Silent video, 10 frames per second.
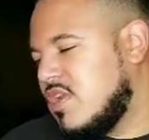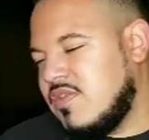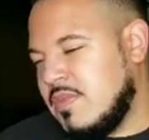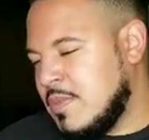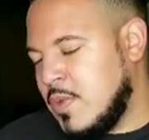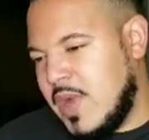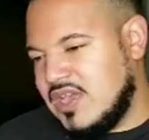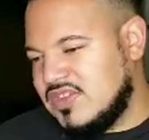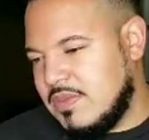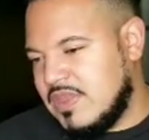don't remember why
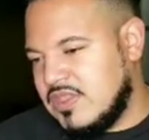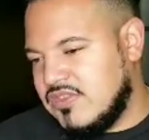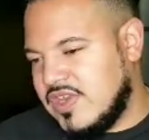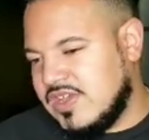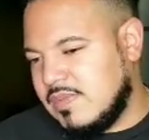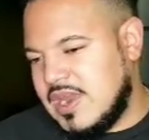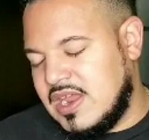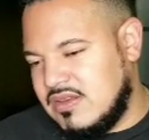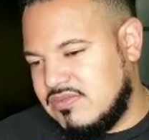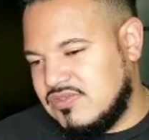I skipped on the dress, but
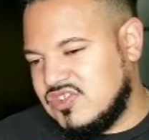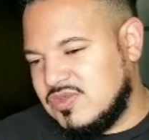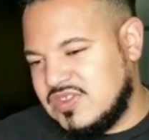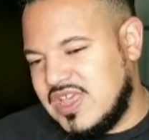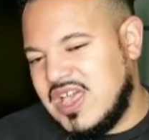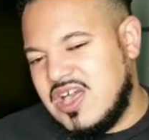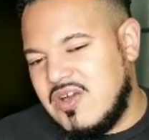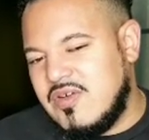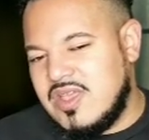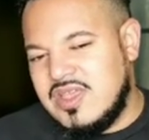I just was like,
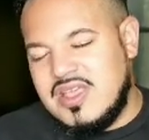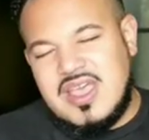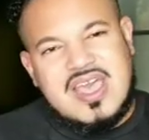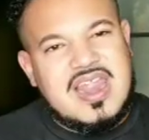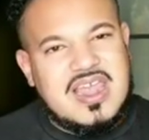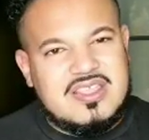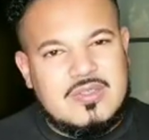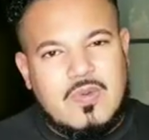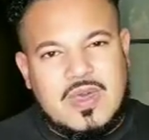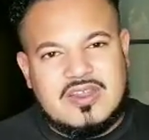oh, I
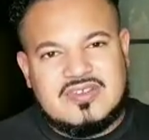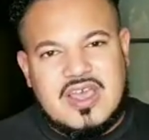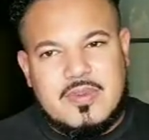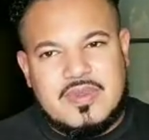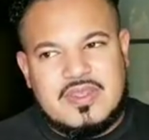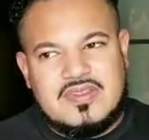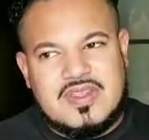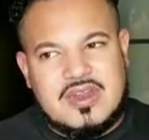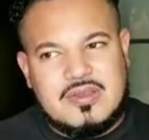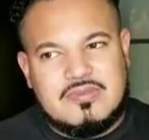like the white top and the
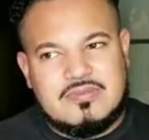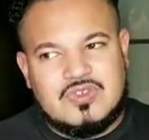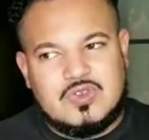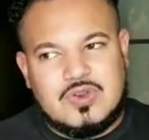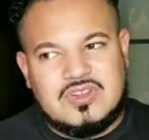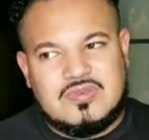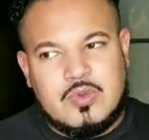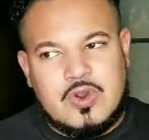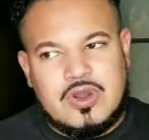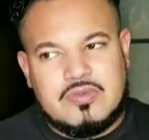denim shorts
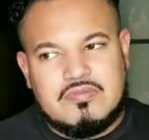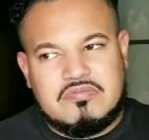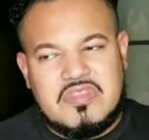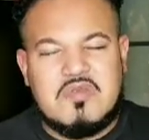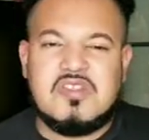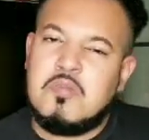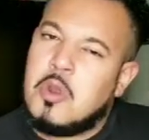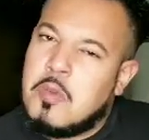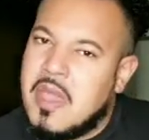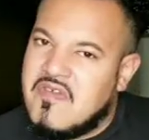more. It was
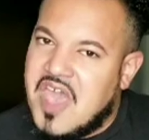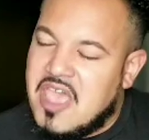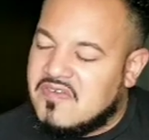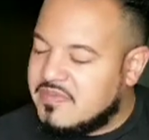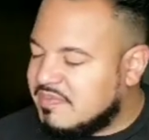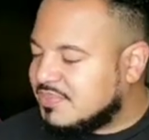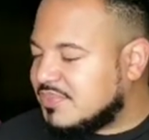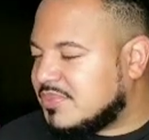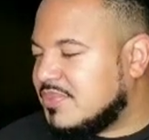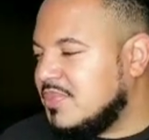more my vibe.
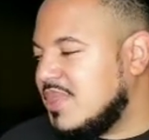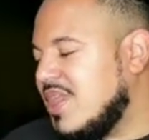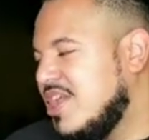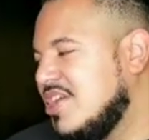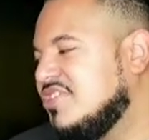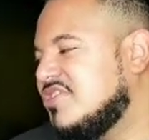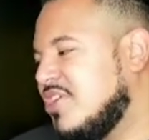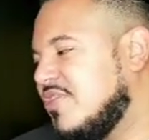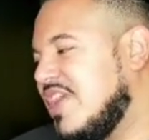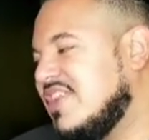
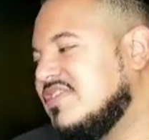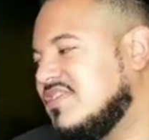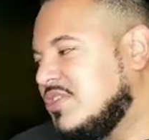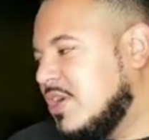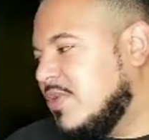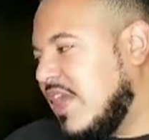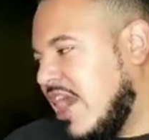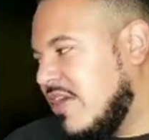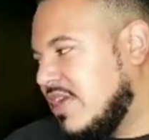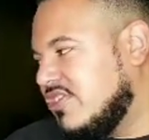So that is the story with
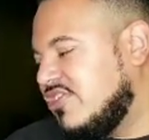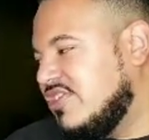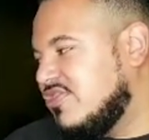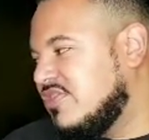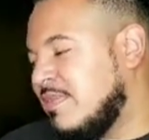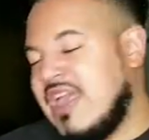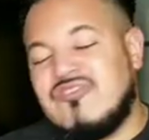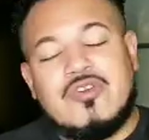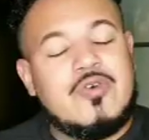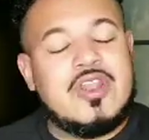Erin. She's just
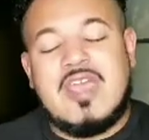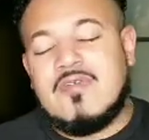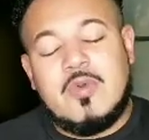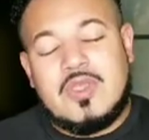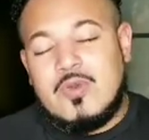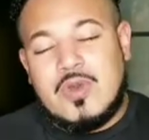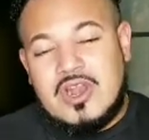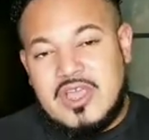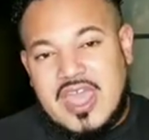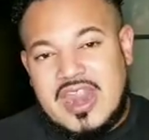magical in every way you
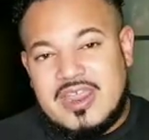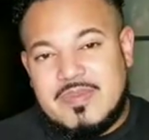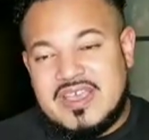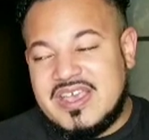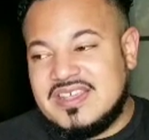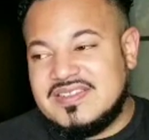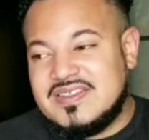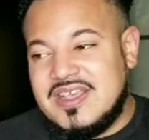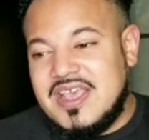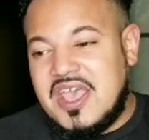want to look at it, because
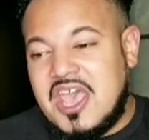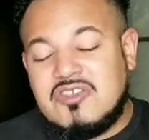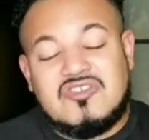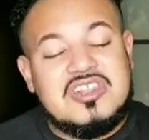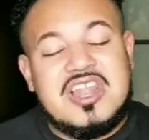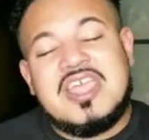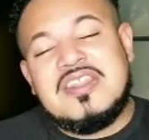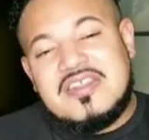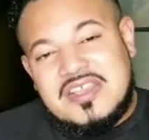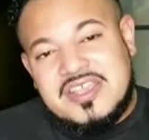how she
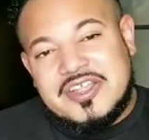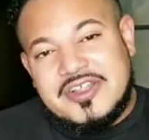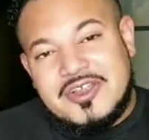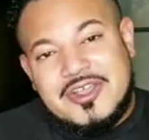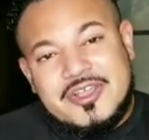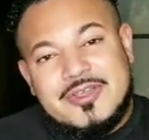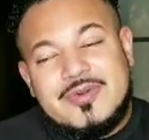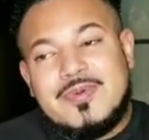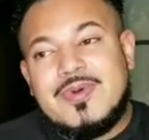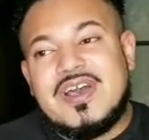landed here
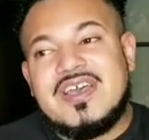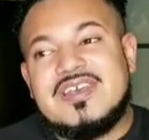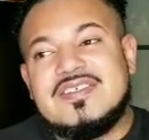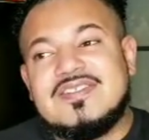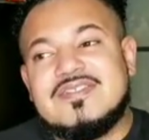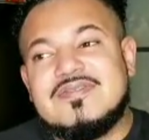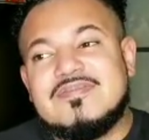was